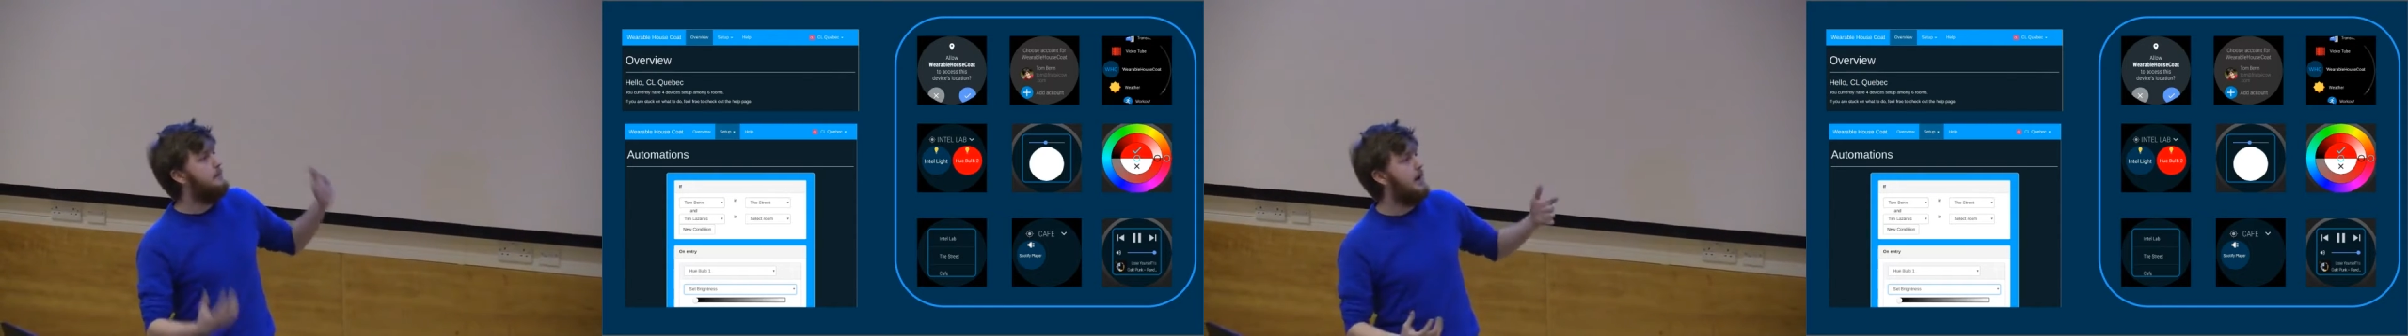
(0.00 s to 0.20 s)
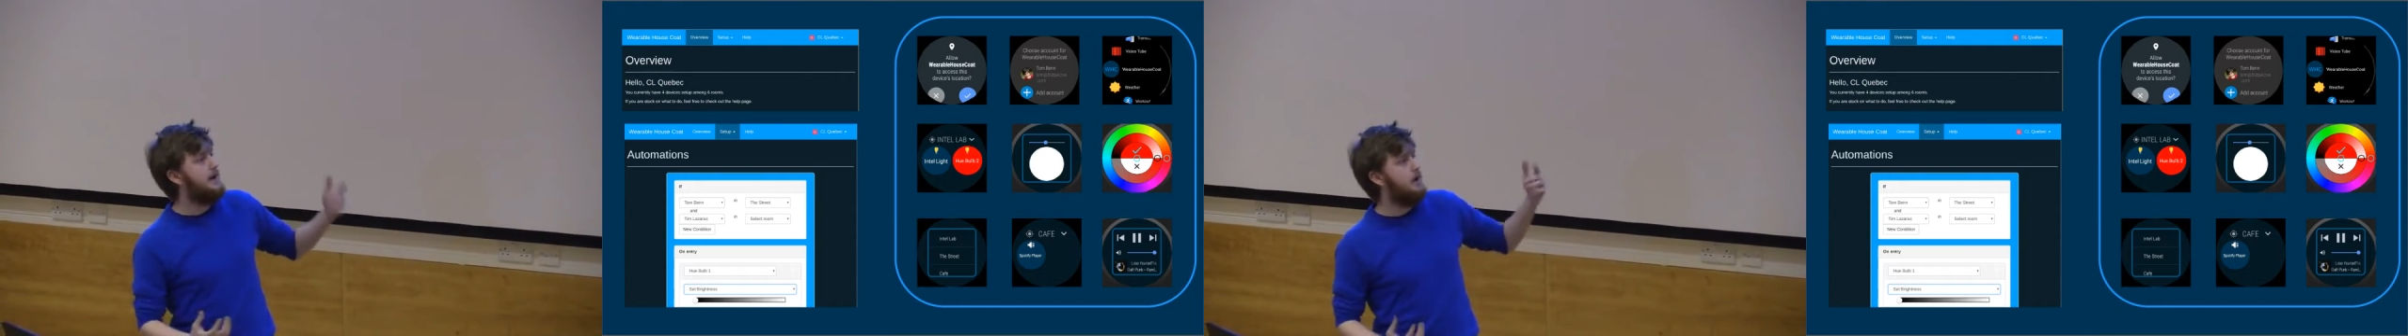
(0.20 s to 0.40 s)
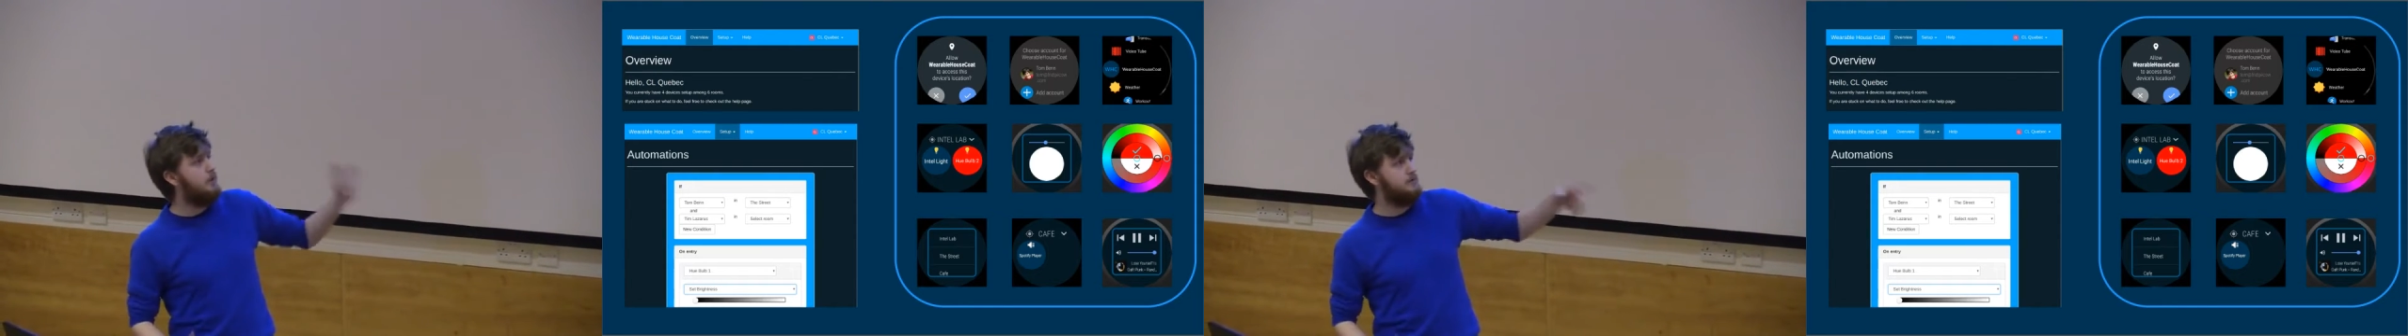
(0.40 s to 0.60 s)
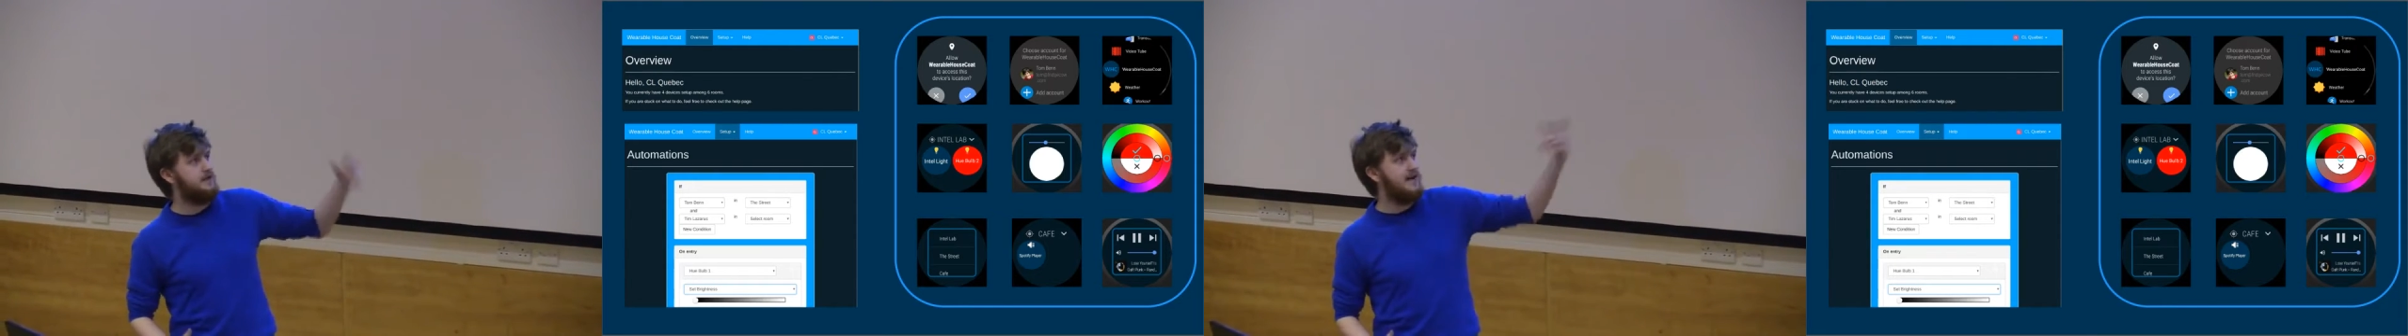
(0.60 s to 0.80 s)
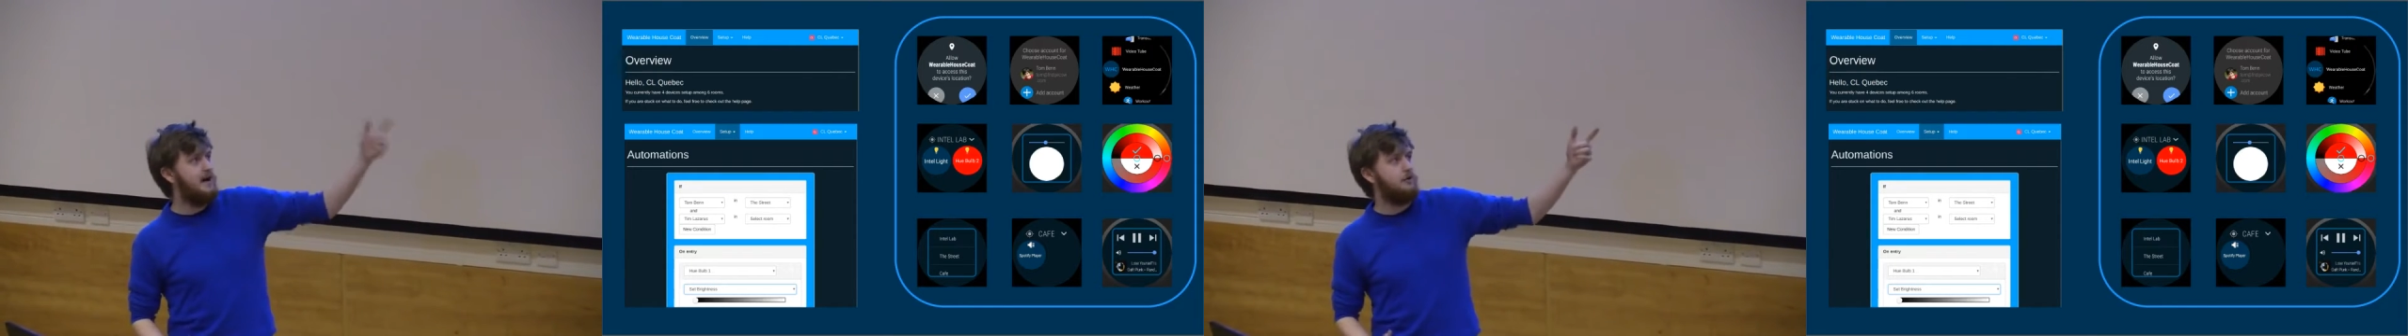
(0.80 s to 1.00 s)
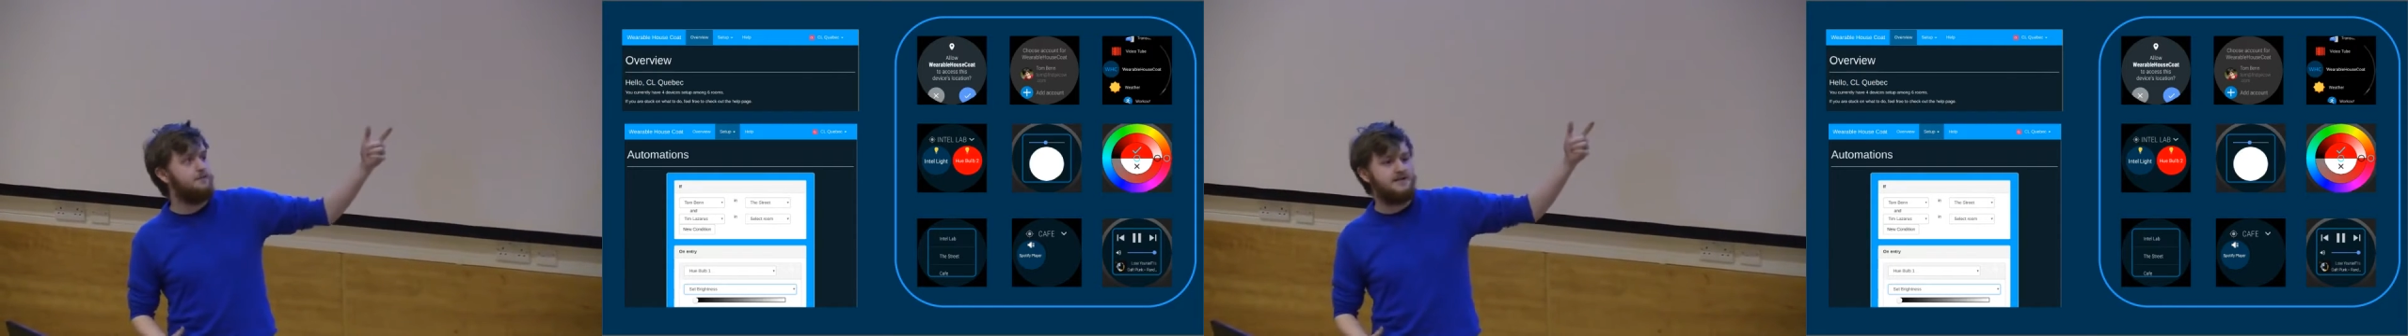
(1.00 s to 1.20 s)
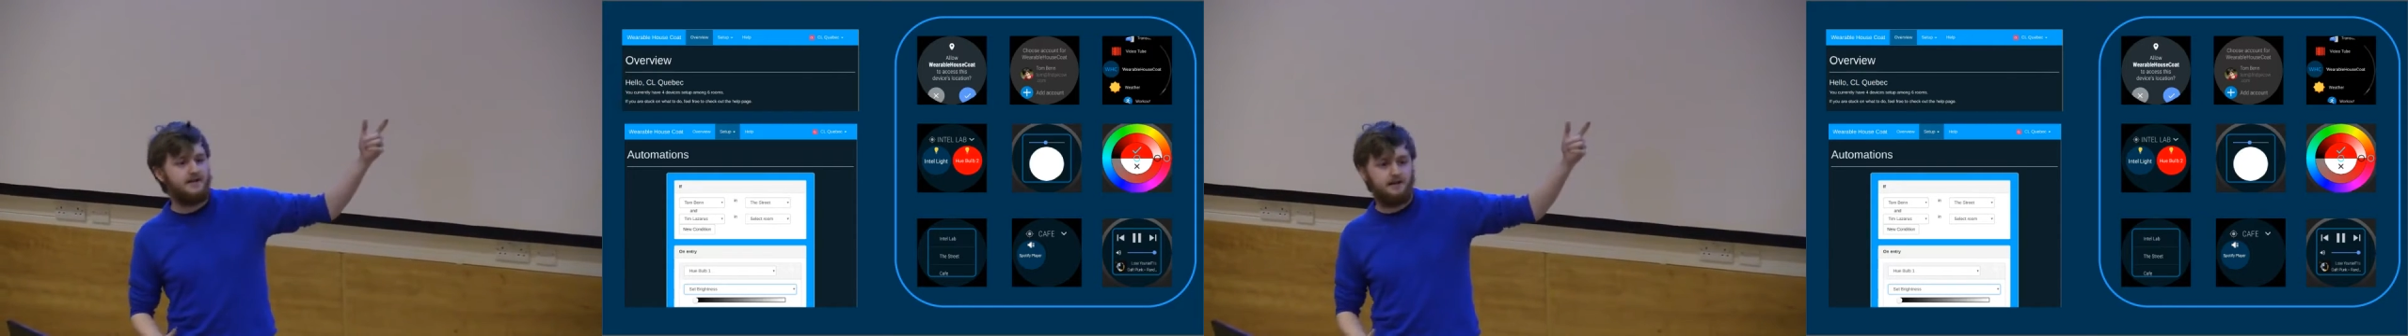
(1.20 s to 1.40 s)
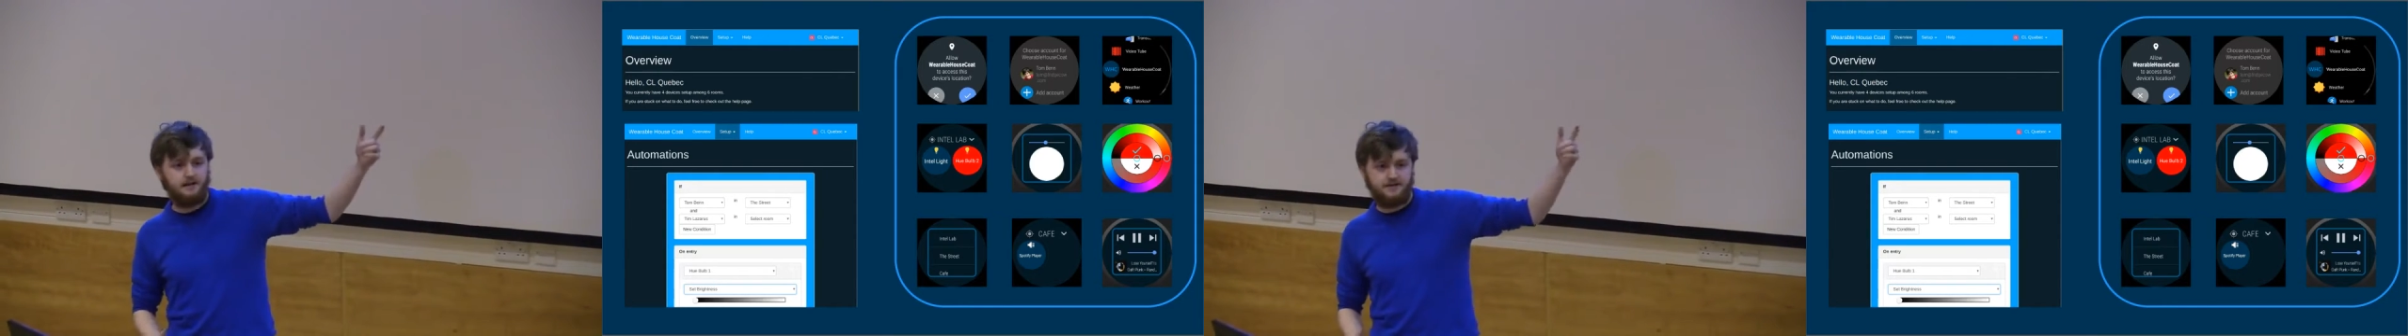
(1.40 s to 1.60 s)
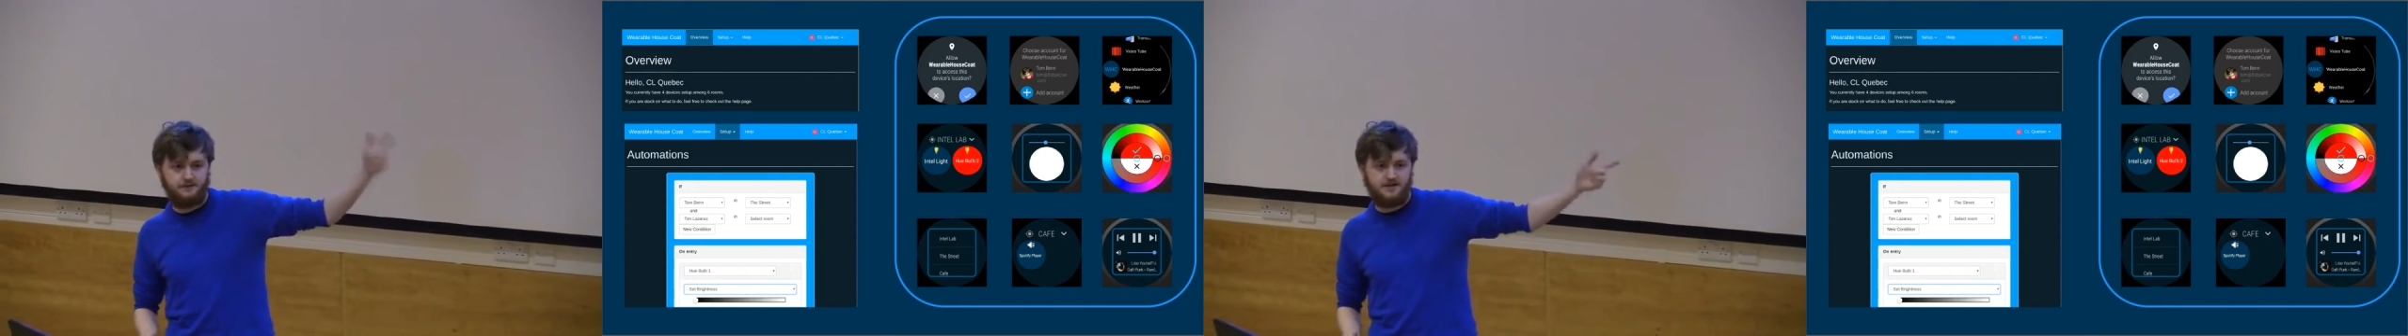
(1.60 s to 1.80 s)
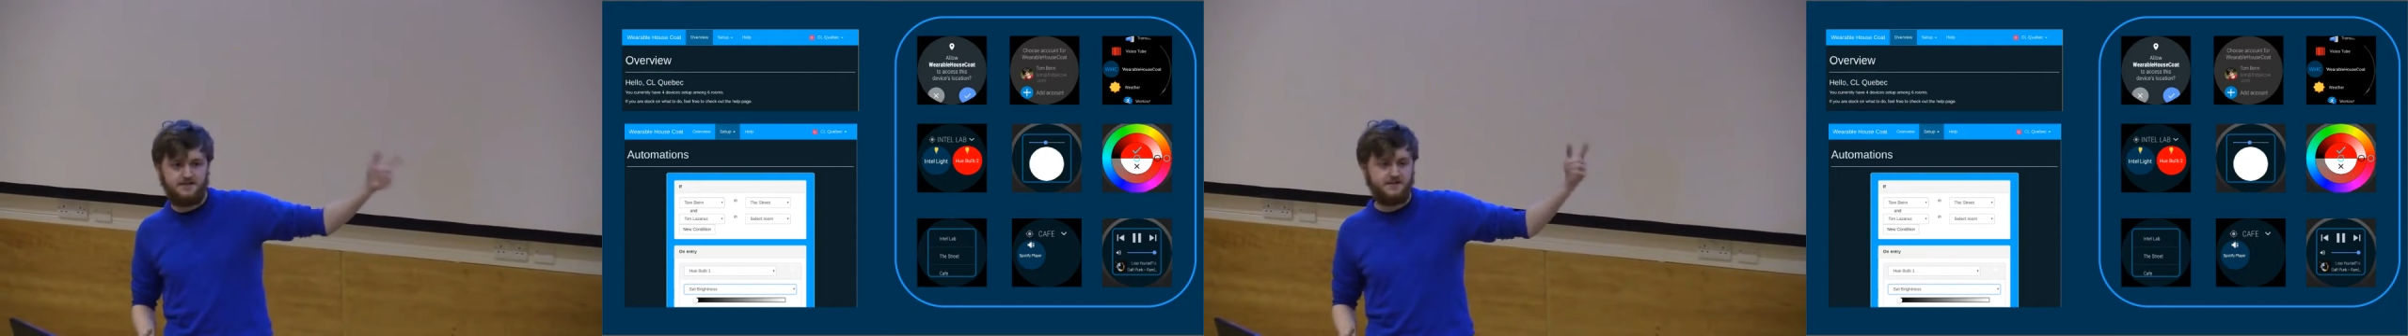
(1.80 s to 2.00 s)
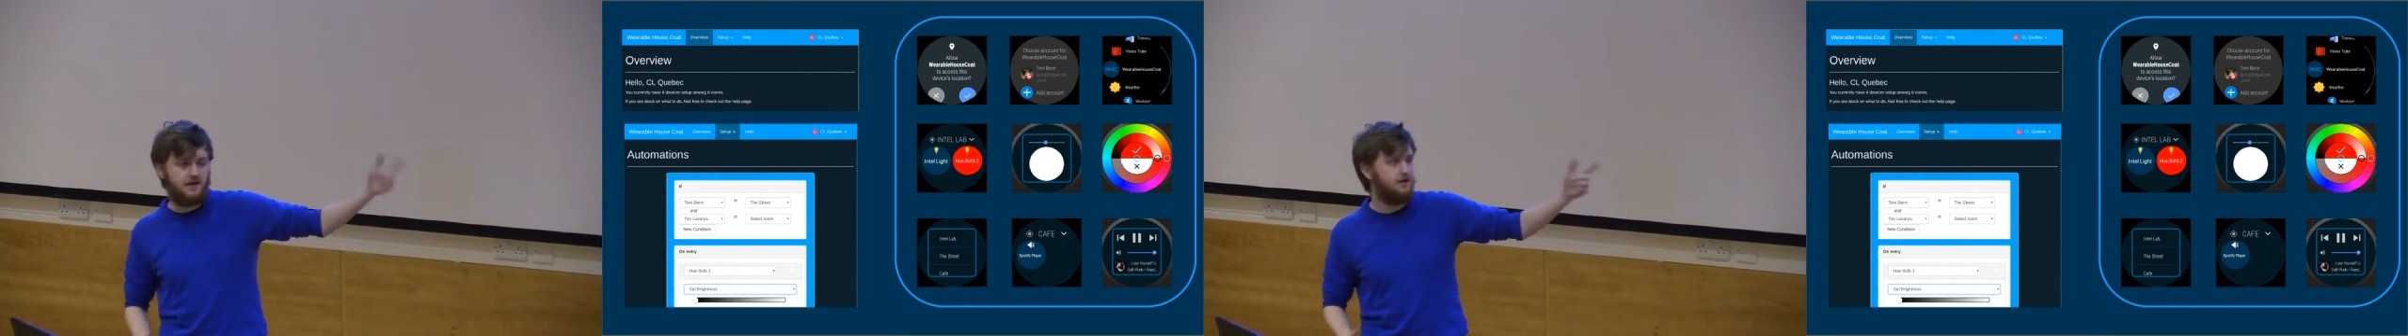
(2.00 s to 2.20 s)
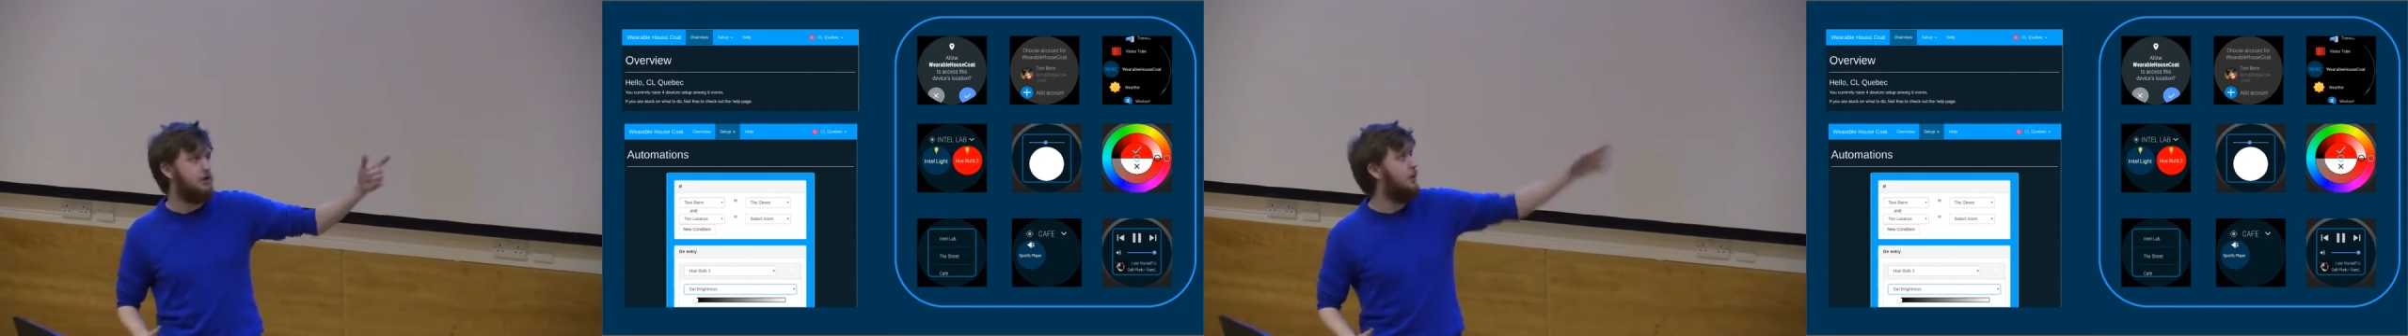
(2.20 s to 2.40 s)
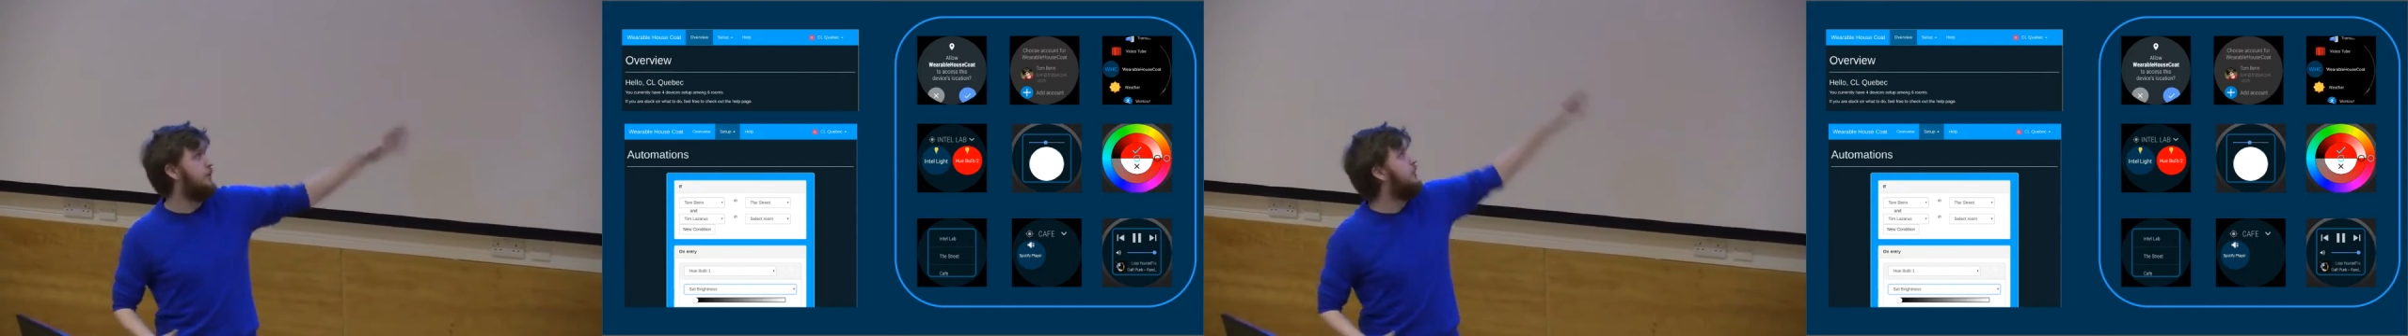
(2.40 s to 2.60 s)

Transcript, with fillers: by holding down a particular device's icon,